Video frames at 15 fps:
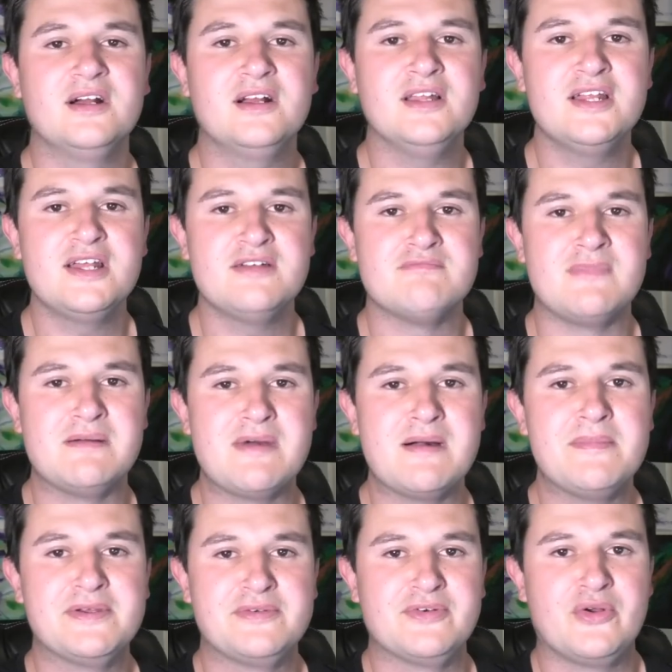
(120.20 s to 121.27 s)
Luckily, my
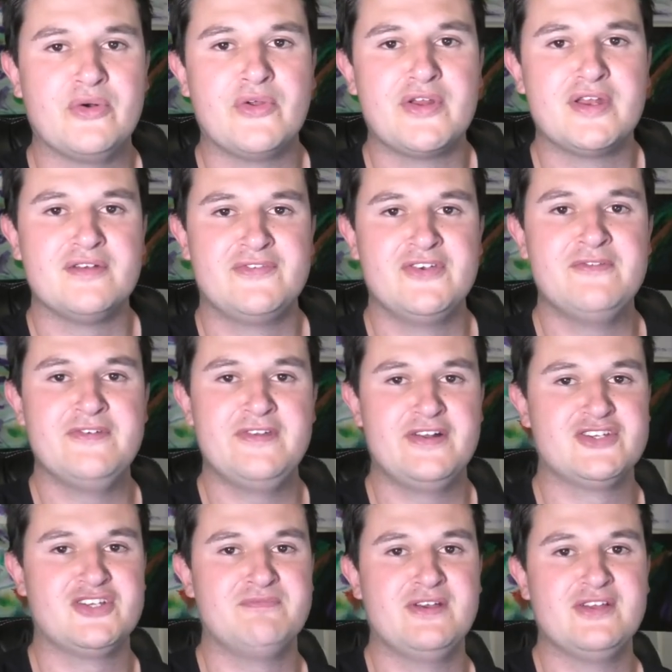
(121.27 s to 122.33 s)
mum had recorded a few
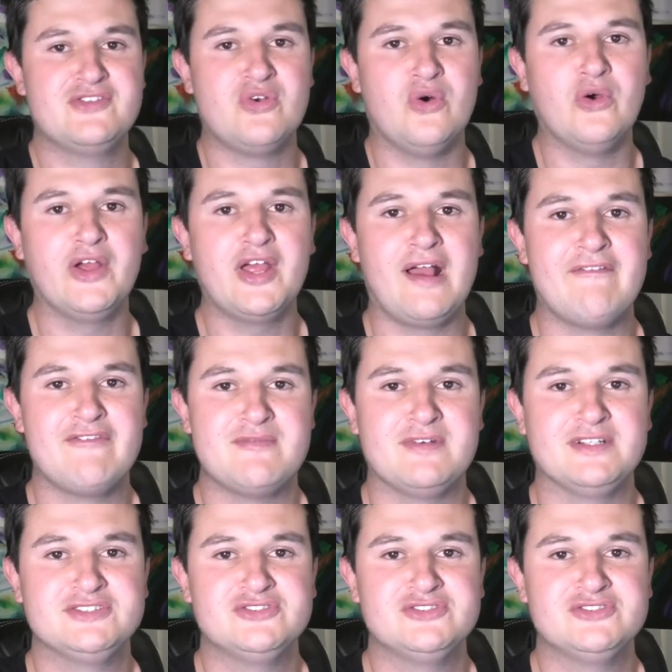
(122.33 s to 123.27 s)
videos of me talking after my